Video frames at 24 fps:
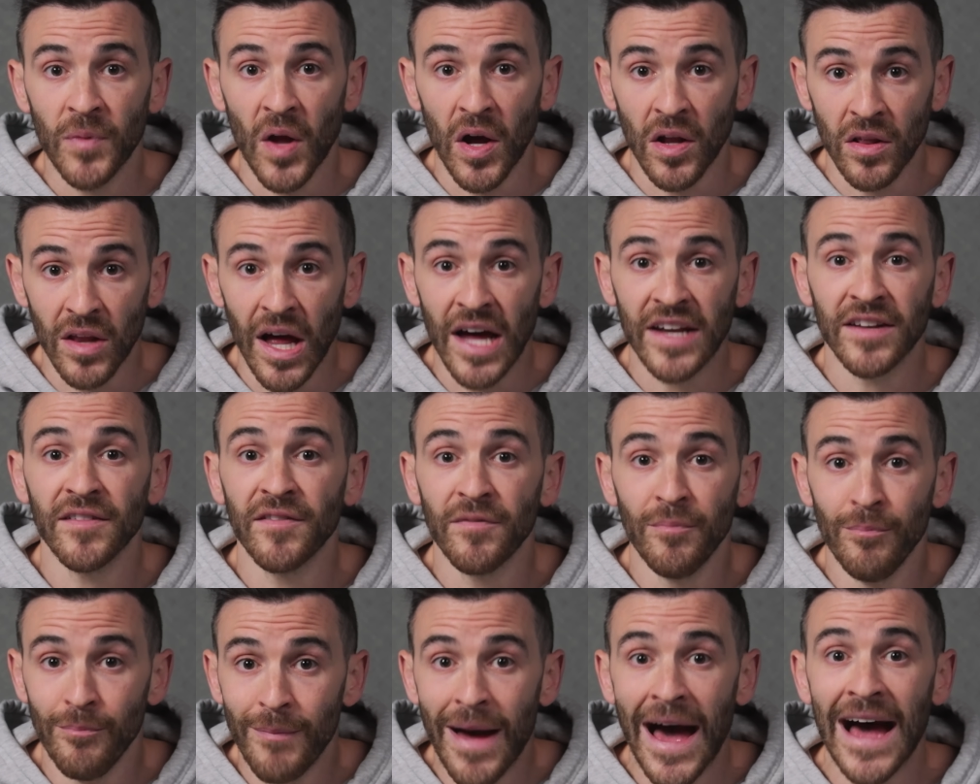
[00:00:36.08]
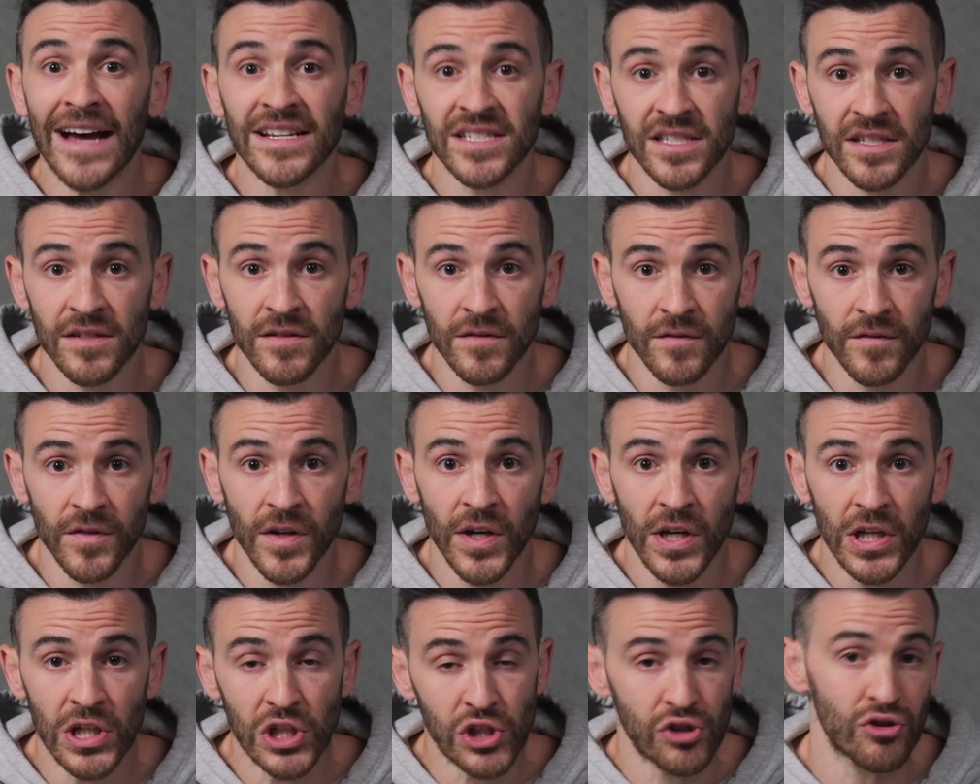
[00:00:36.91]
a lot of massive
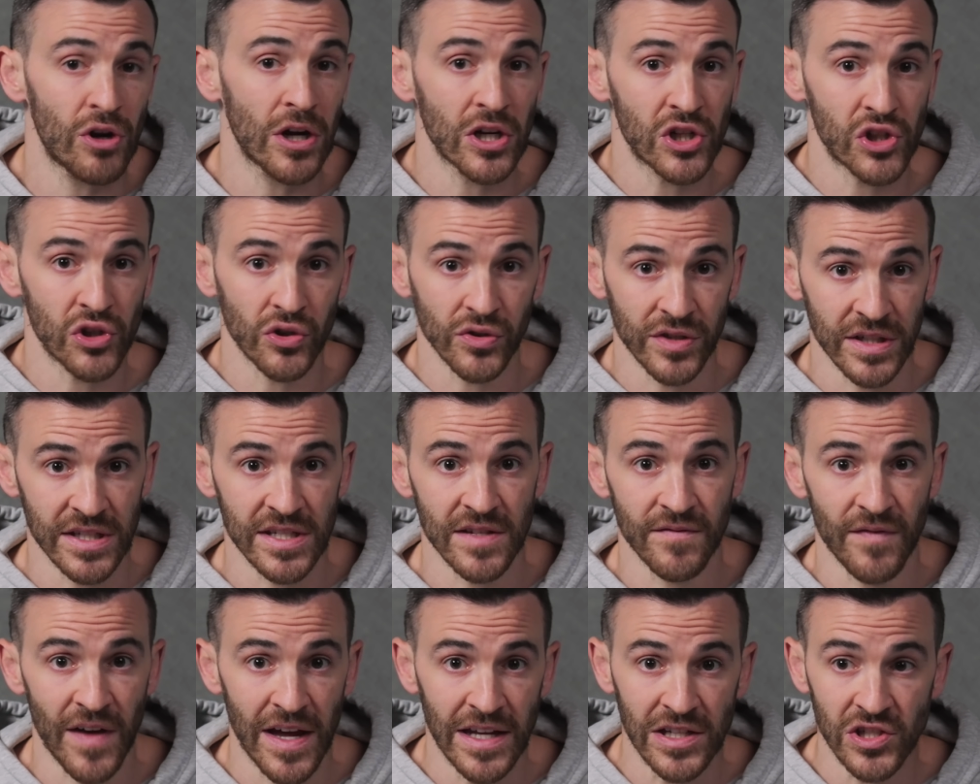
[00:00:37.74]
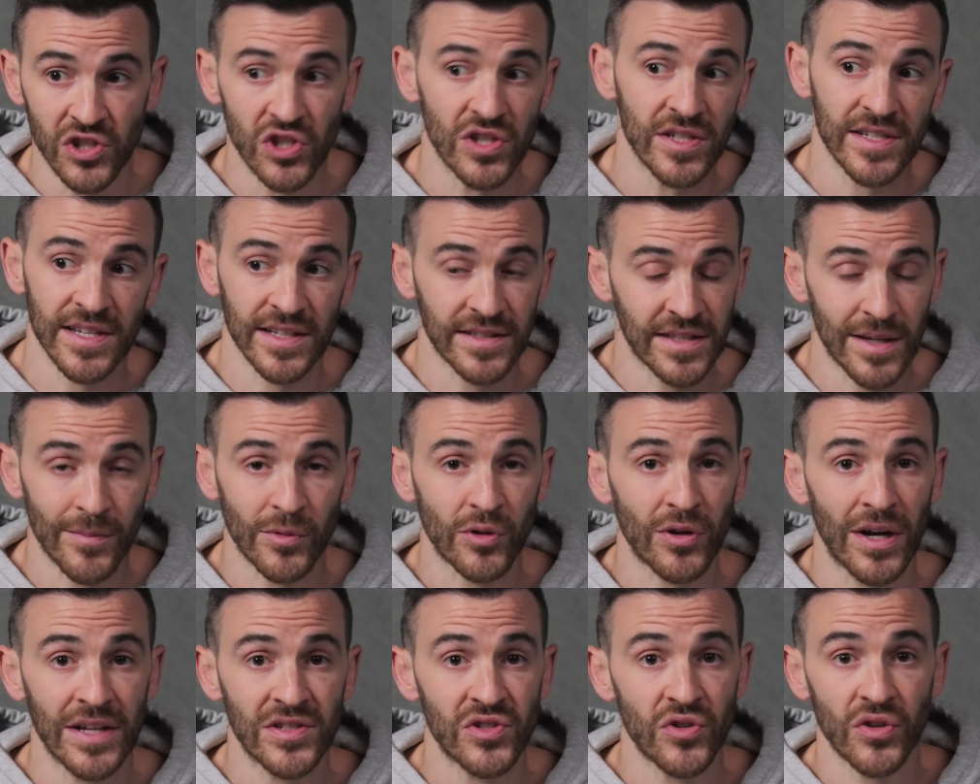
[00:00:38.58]
structural disadvantages that
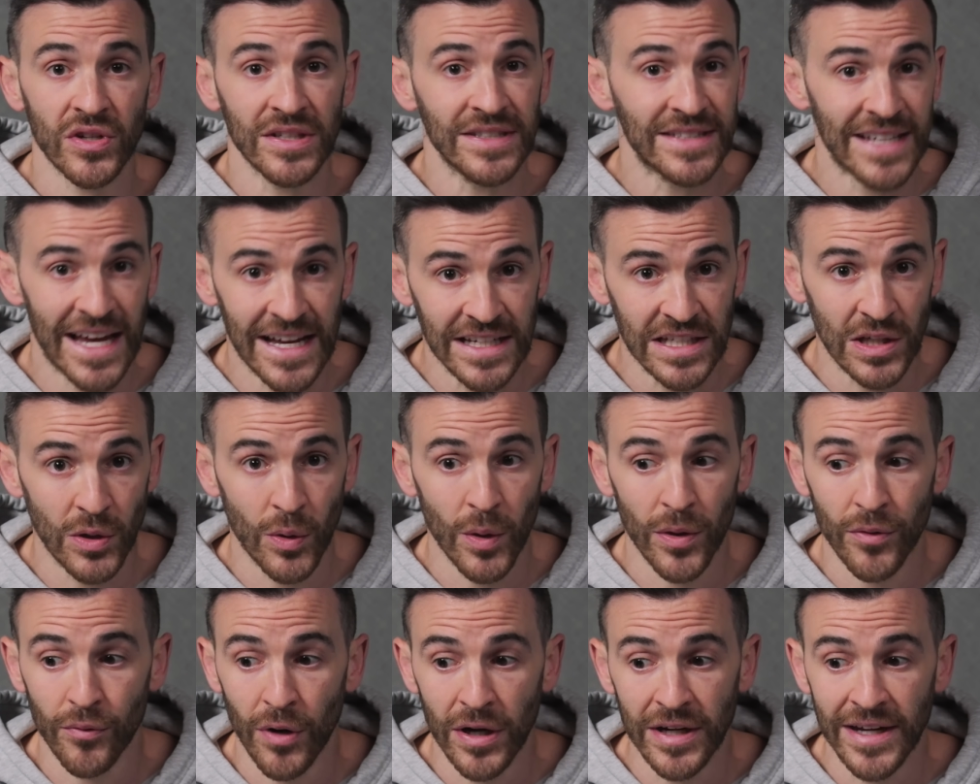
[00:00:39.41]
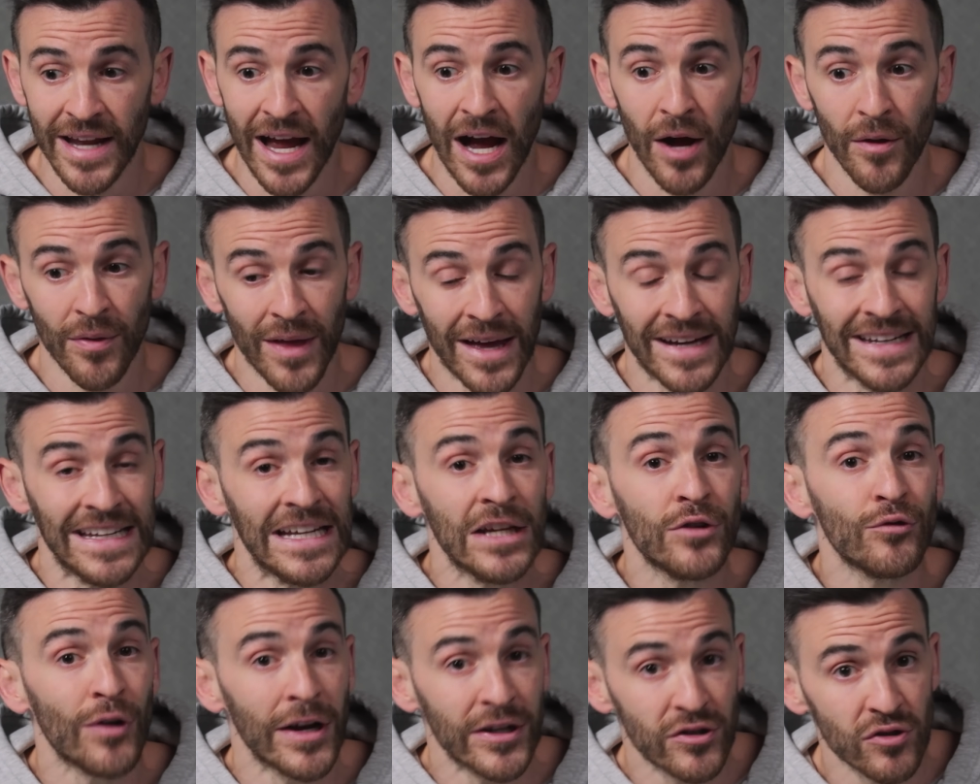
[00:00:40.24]
Democrats are contending with right now that,
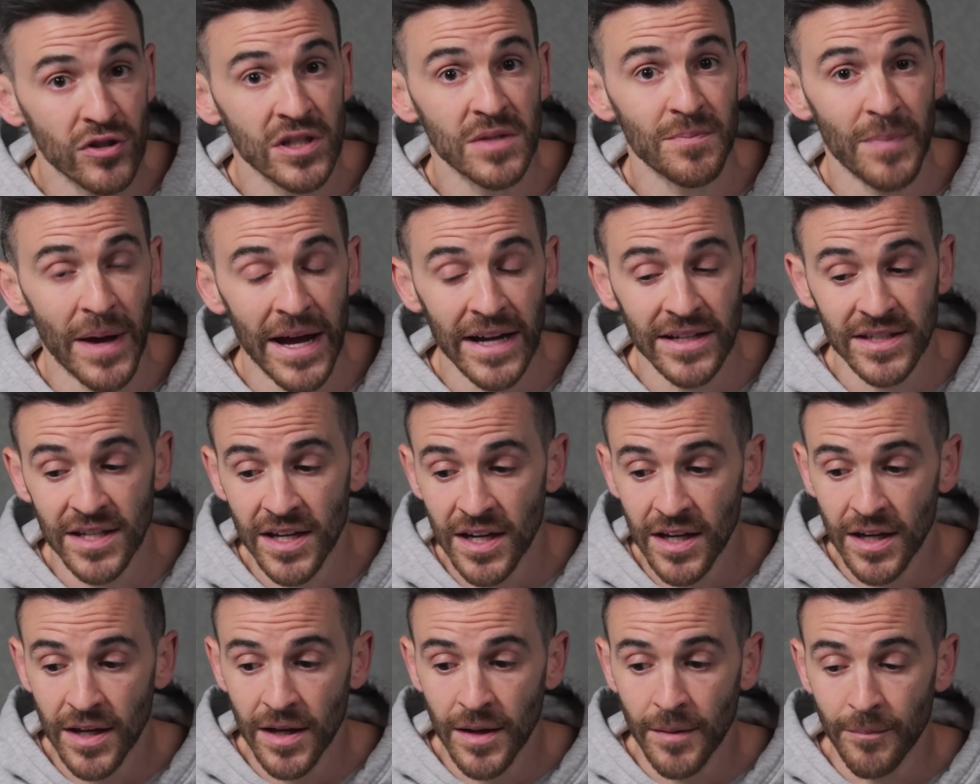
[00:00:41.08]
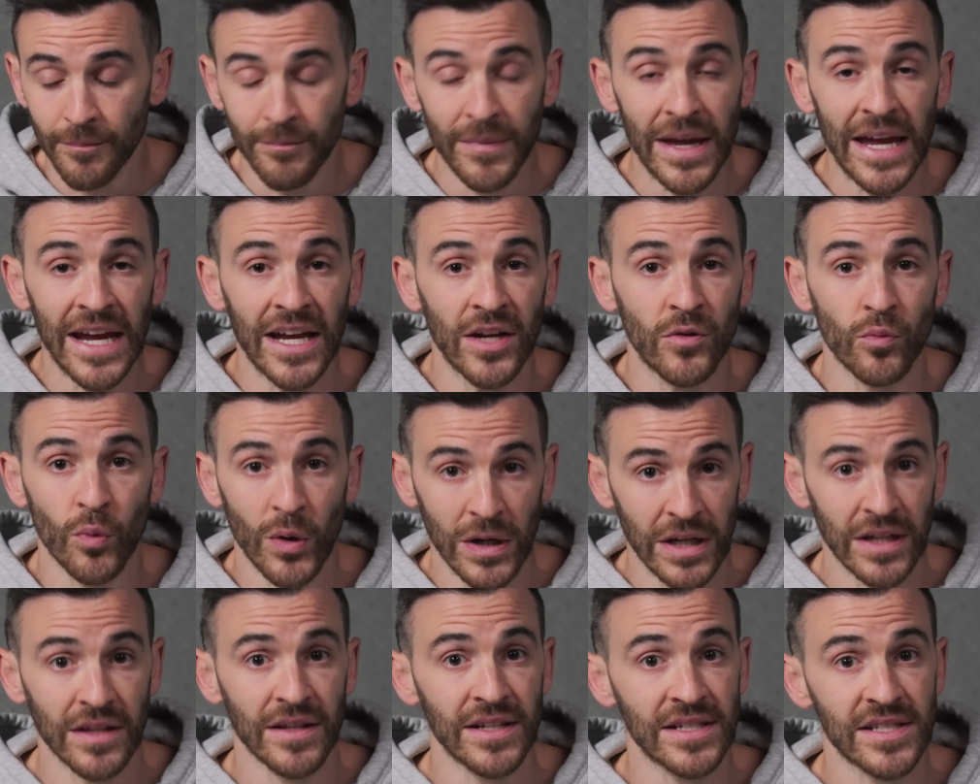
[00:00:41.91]
in retrospect, made
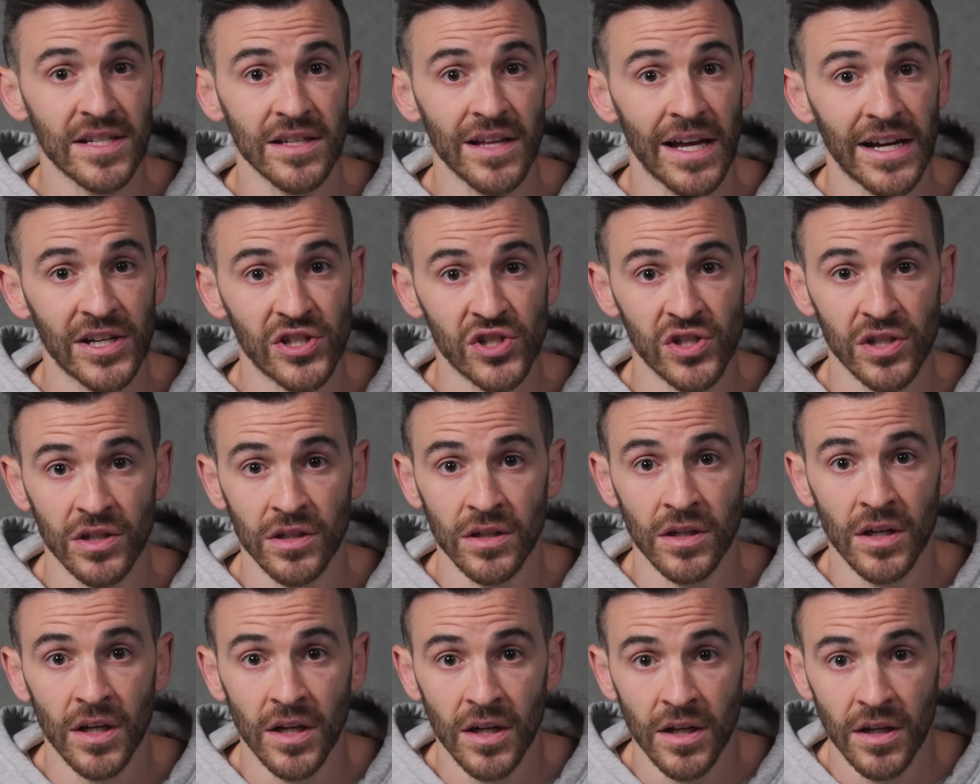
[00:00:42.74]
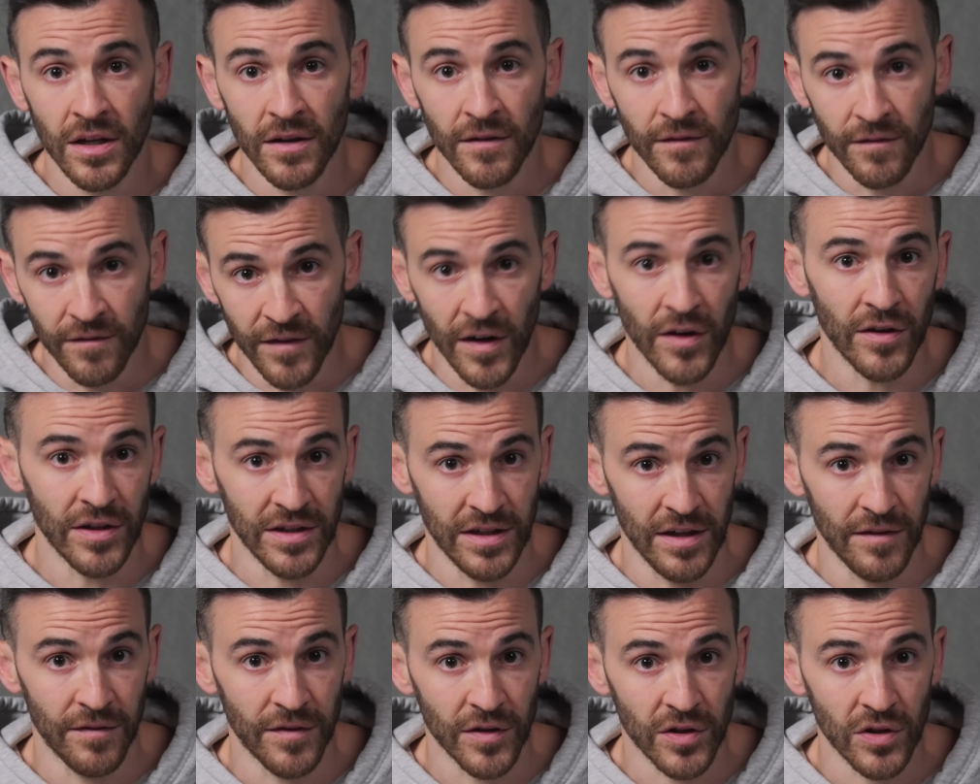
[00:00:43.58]
winning this election very
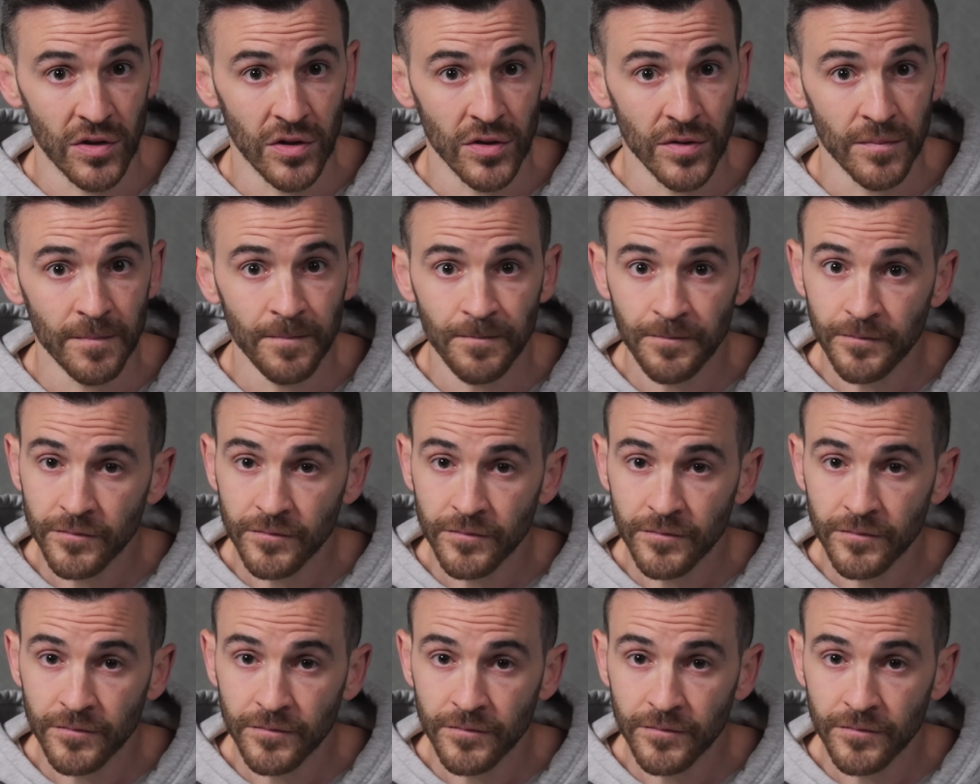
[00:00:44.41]
difficult.